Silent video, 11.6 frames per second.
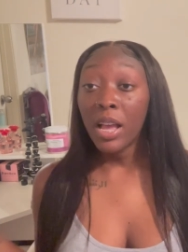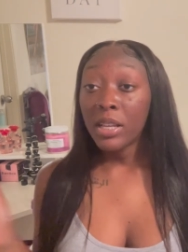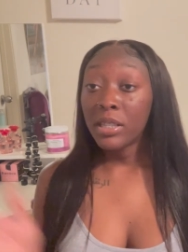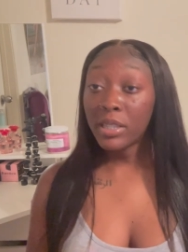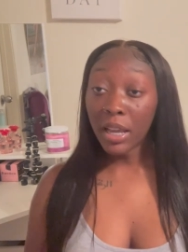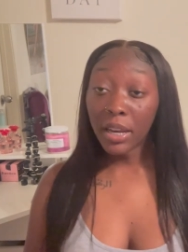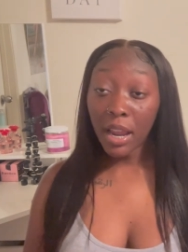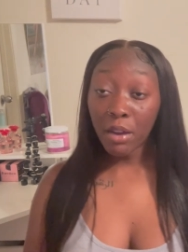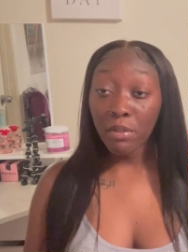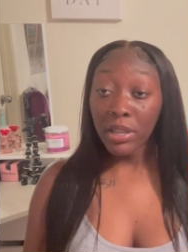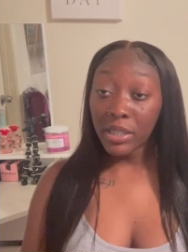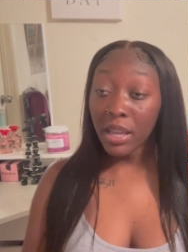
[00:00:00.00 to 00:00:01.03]
Sunday
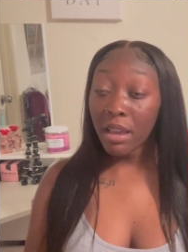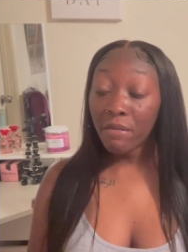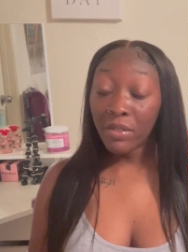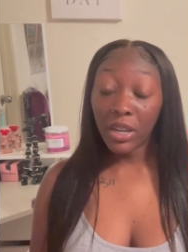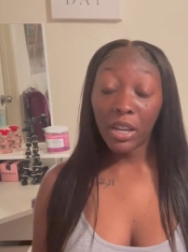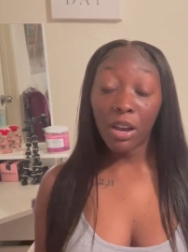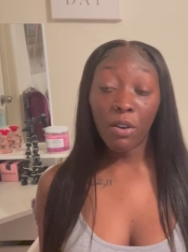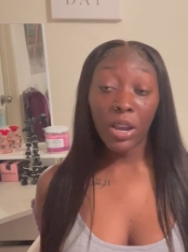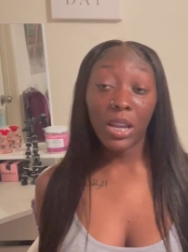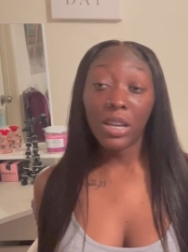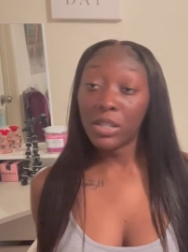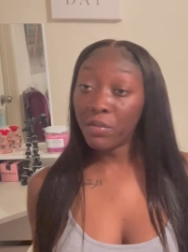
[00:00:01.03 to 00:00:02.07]
reset video.
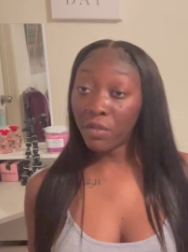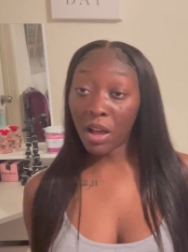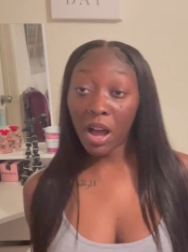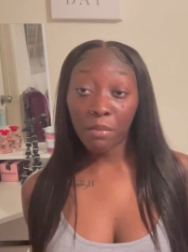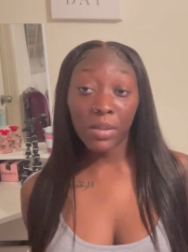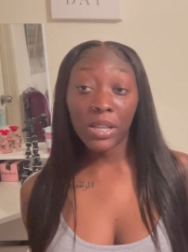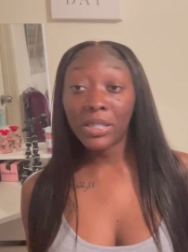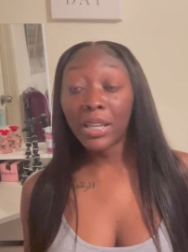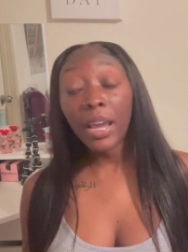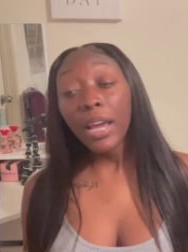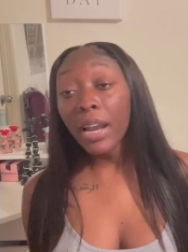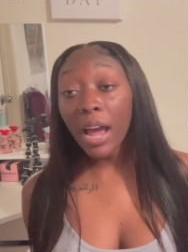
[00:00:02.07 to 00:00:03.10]
It is Vlogmas
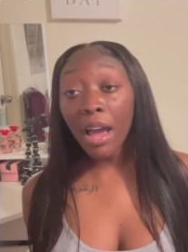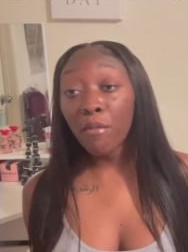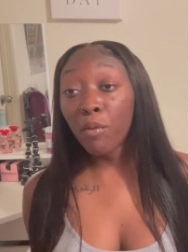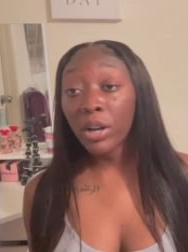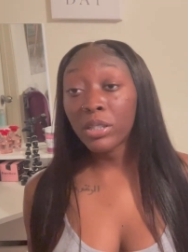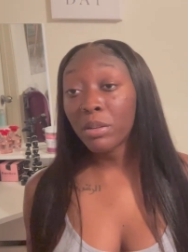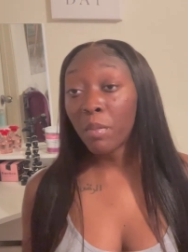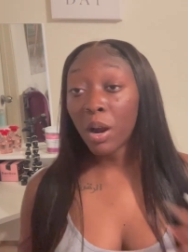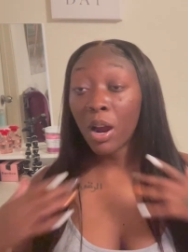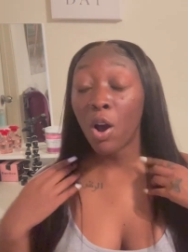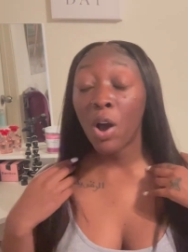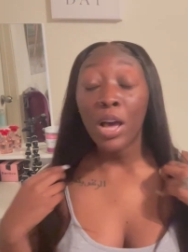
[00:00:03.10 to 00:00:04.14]
and I have work
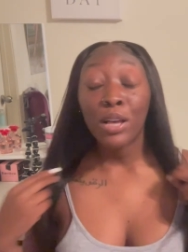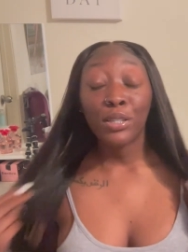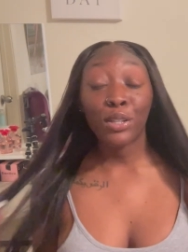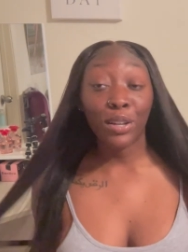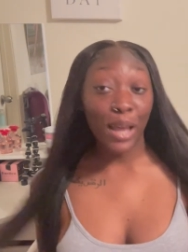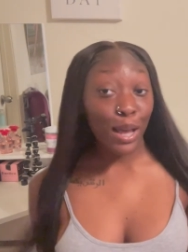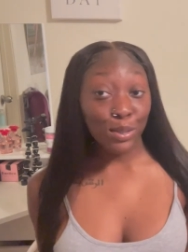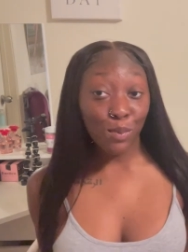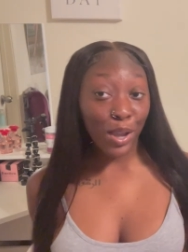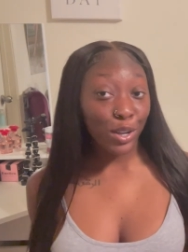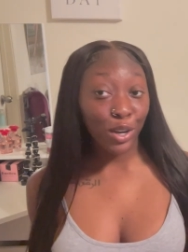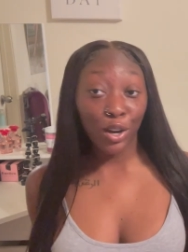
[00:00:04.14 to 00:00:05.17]
tomorrow, so that's
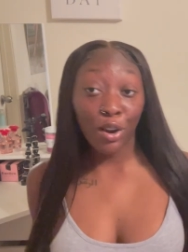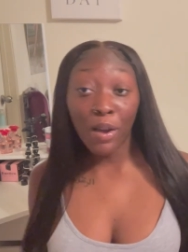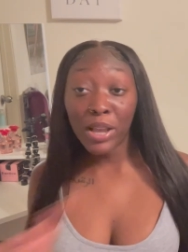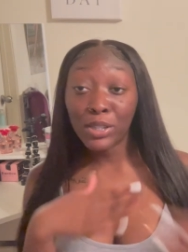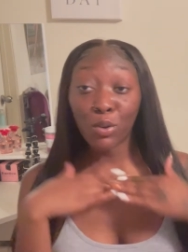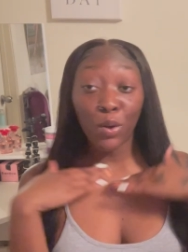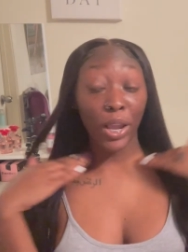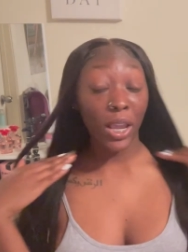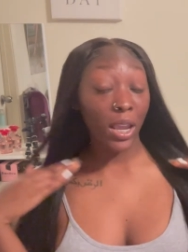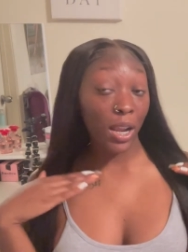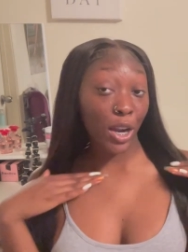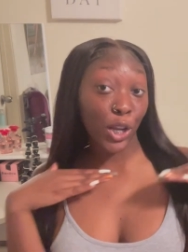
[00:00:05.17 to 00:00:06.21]
why your girl is on
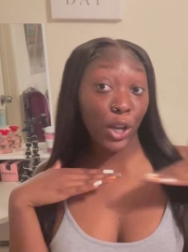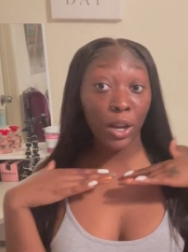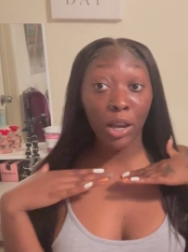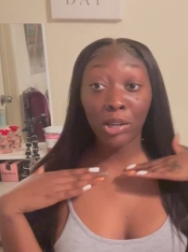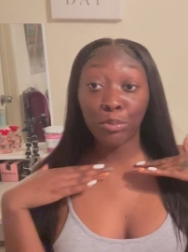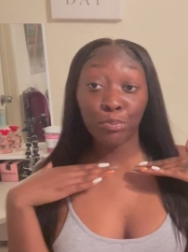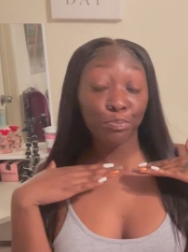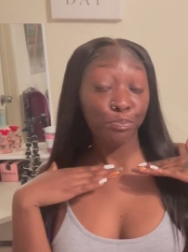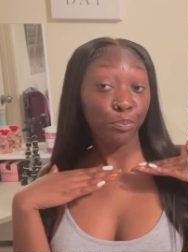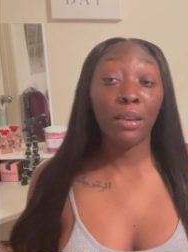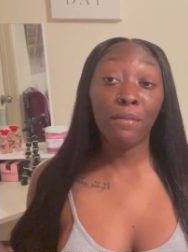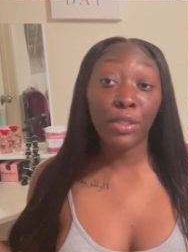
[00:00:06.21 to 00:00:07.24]
here, you know,
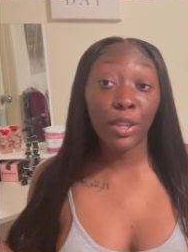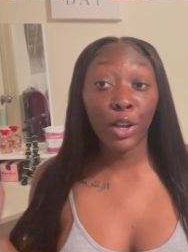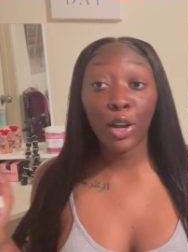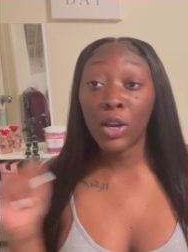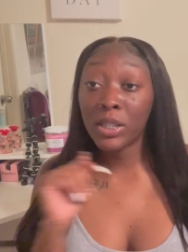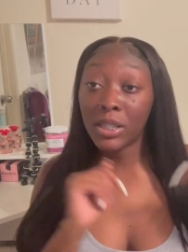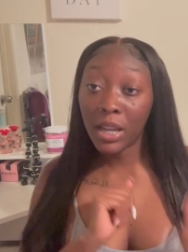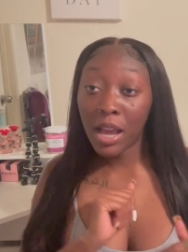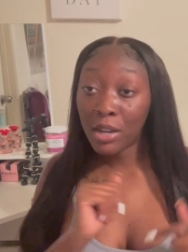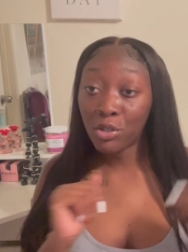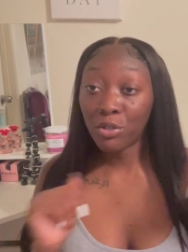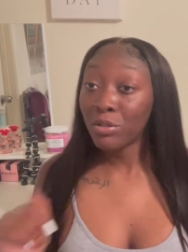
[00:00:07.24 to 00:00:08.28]
giving the girls
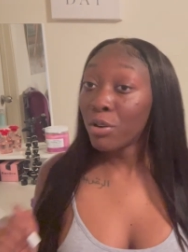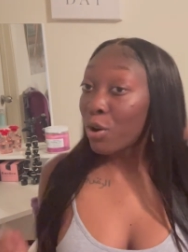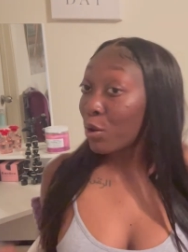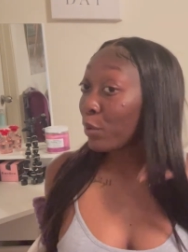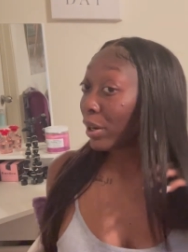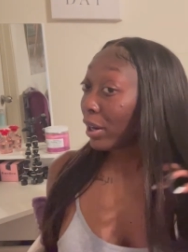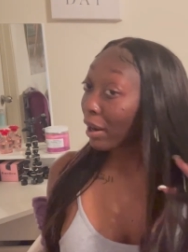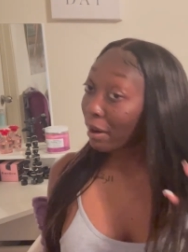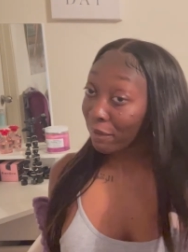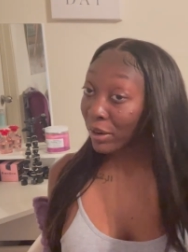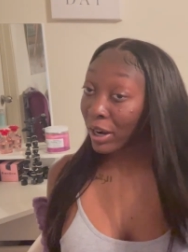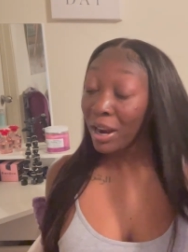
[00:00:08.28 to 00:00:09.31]
natural or
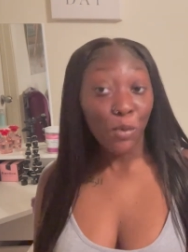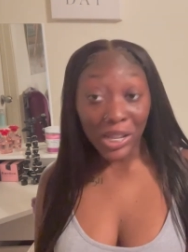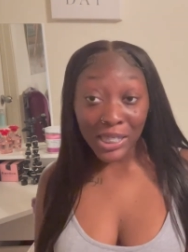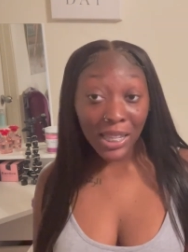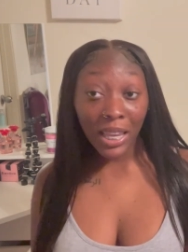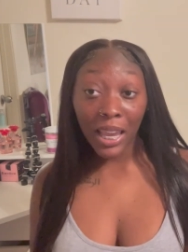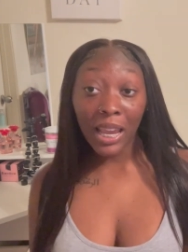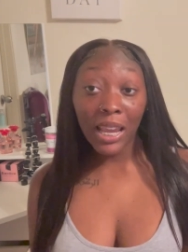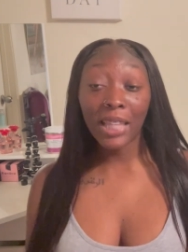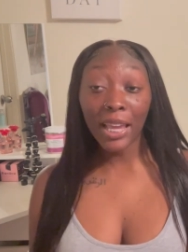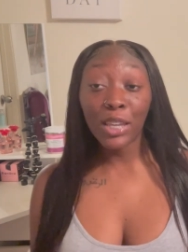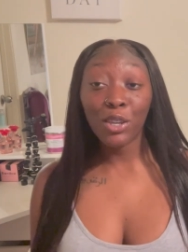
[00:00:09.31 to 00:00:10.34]
whatever. Once
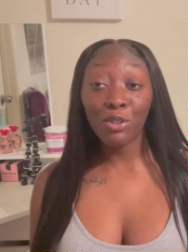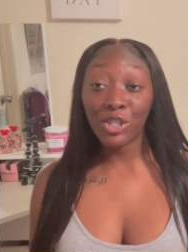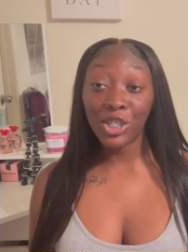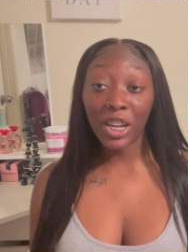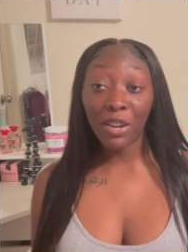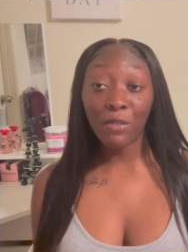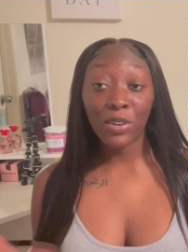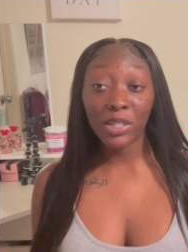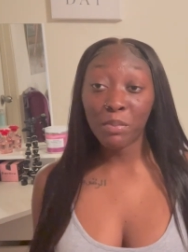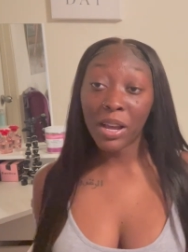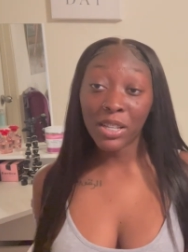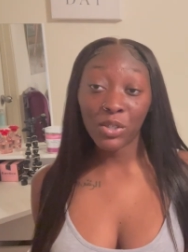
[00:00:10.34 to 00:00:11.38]
again, thank you Shein for
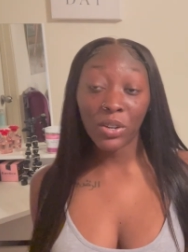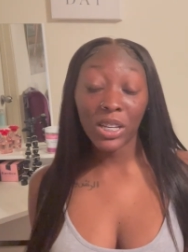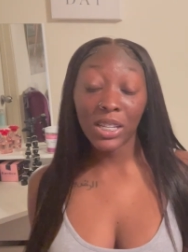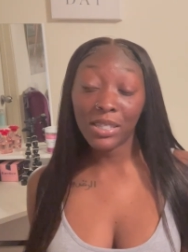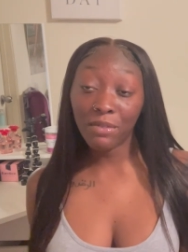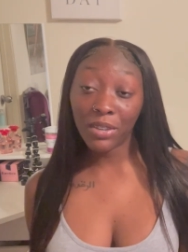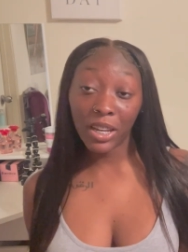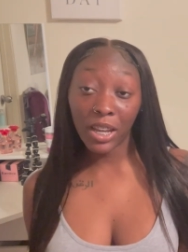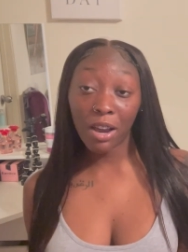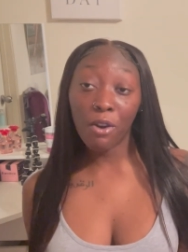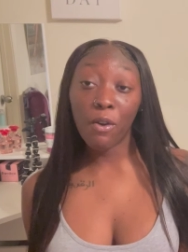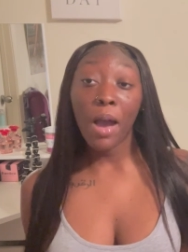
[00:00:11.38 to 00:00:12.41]
sponsoring this
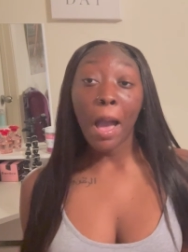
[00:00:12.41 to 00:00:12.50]
video.